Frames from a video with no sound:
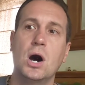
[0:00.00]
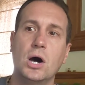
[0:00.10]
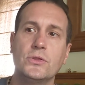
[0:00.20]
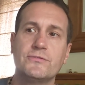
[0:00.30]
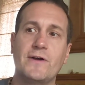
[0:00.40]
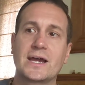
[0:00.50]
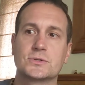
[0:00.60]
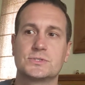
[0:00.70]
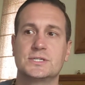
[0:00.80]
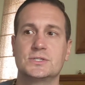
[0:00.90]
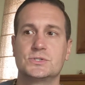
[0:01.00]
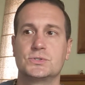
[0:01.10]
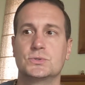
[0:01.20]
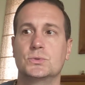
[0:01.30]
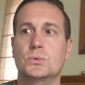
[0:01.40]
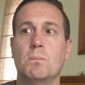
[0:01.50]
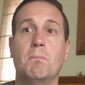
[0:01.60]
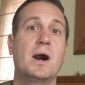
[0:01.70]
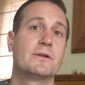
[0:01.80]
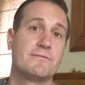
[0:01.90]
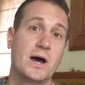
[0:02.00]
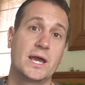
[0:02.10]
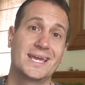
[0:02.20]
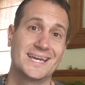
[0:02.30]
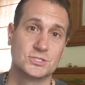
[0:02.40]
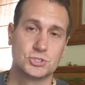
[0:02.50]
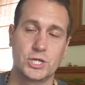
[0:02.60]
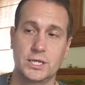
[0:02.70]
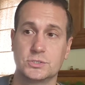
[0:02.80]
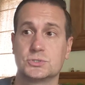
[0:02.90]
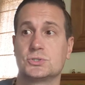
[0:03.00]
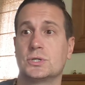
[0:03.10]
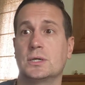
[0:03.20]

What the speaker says: other faculties to modify and change.